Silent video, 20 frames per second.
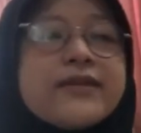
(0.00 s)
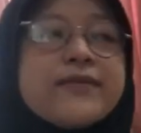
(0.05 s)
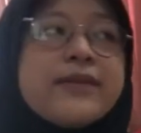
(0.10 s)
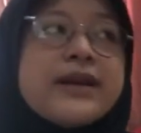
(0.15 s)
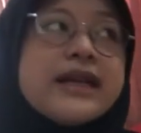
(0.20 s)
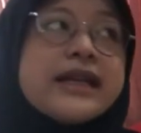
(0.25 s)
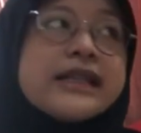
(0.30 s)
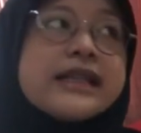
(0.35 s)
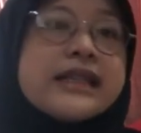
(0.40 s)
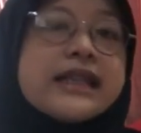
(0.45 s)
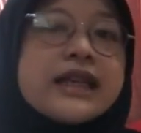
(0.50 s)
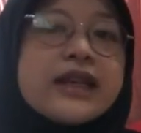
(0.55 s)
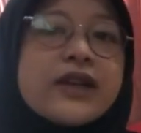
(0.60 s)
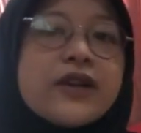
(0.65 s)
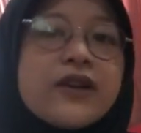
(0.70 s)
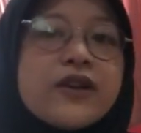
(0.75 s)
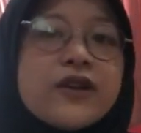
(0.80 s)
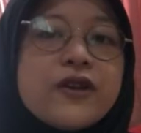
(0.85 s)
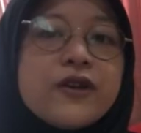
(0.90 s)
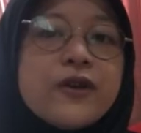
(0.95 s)
the basic
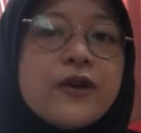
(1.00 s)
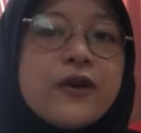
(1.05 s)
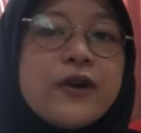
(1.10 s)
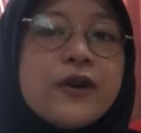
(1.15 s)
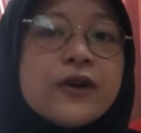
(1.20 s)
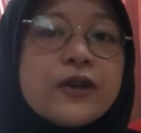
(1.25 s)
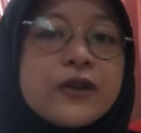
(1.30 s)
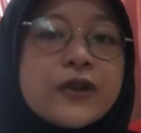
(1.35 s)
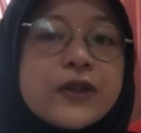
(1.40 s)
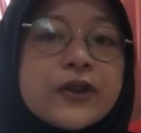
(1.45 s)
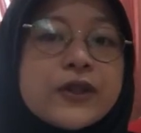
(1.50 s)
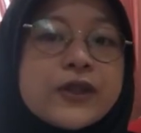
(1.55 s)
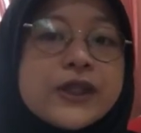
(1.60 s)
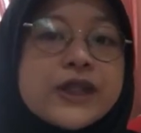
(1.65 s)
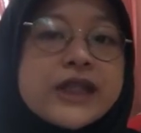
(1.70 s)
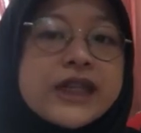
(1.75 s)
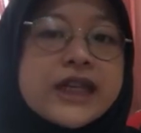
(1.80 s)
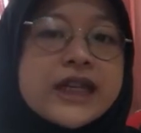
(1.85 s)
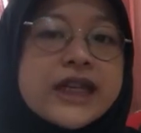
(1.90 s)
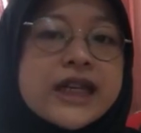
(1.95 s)

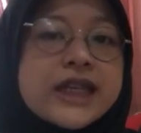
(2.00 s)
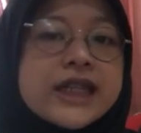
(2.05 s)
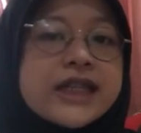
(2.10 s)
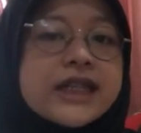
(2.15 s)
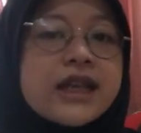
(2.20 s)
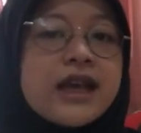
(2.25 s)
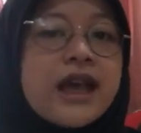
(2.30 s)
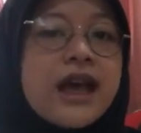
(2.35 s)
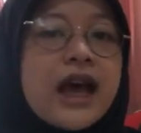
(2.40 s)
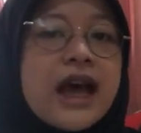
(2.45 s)
notions,